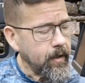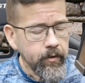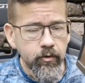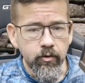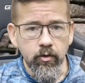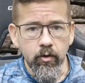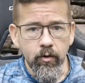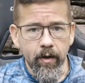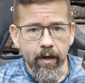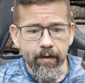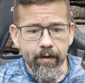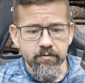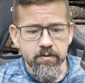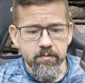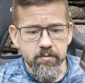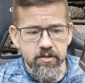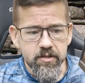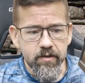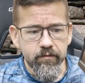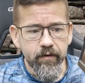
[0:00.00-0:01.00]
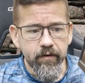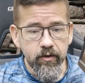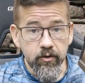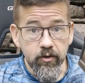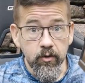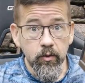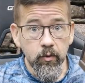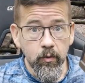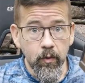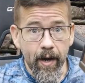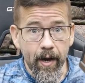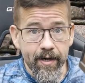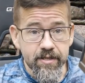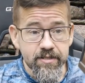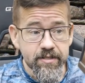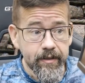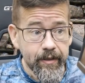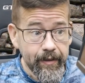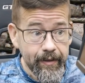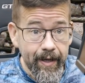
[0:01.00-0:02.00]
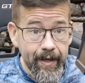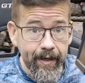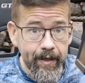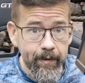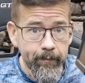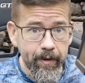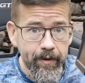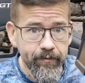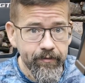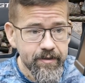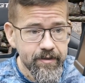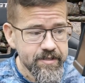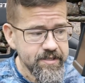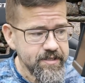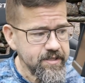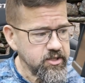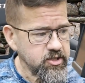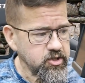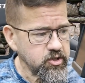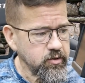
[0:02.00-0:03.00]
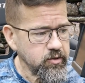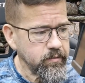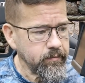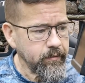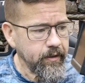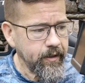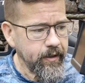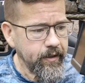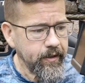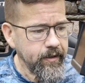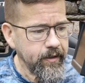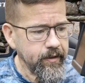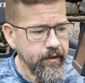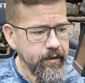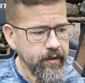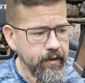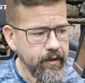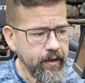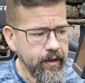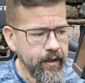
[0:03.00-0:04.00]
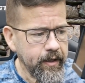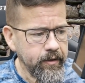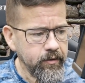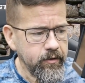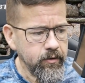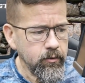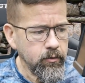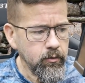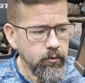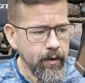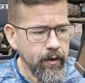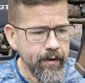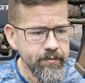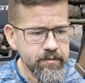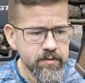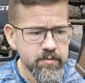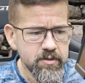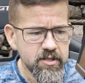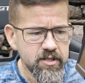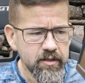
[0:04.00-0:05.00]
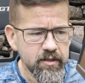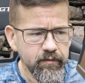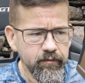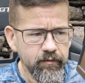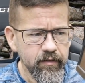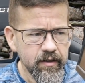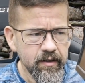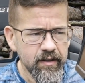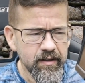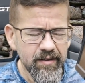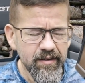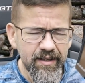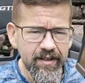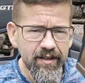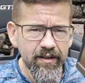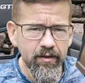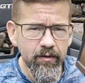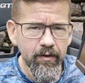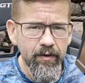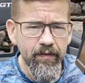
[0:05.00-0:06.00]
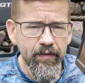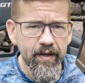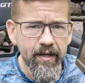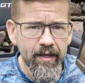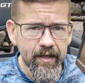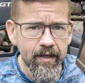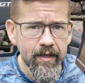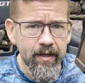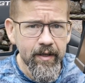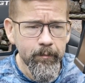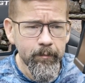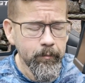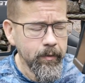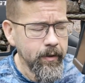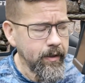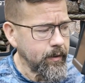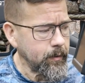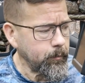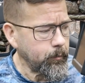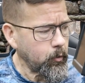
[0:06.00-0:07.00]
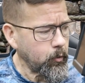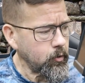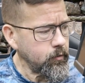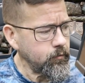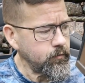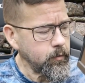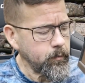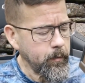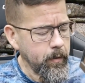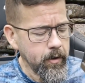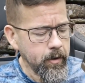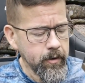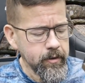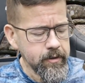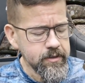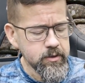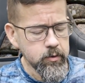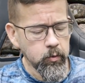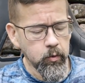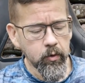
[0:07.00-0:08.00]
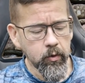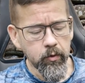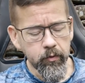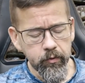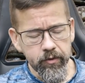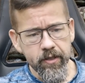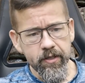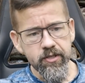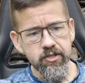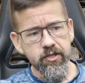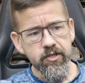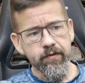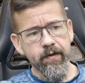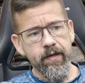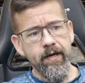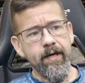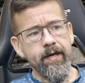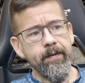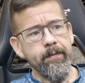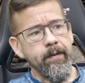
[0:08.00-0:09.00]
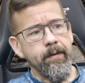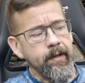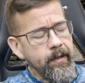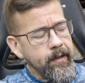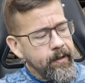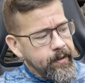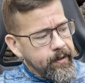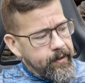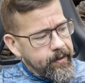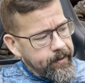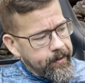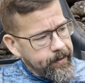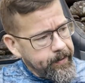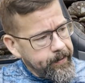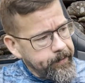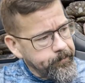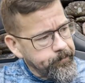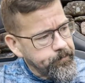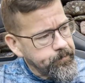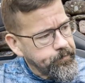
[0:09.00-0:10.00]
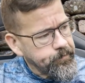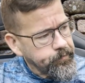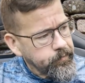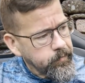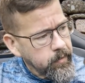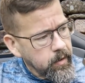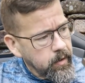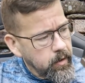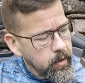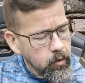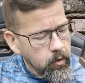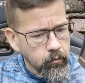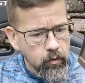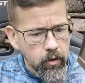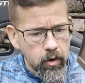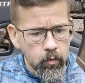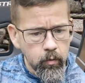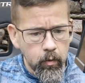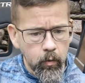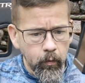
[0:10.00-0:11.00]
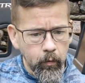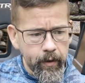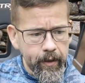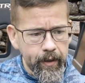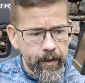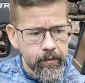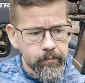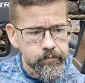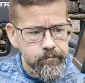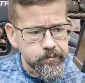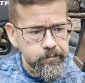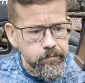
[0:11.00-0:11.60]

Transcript: do have some stuff I do actually like about this system, and I do have some stuff that, you know, I think it can be improved upon, so we'll touch on that. Overall, we went out,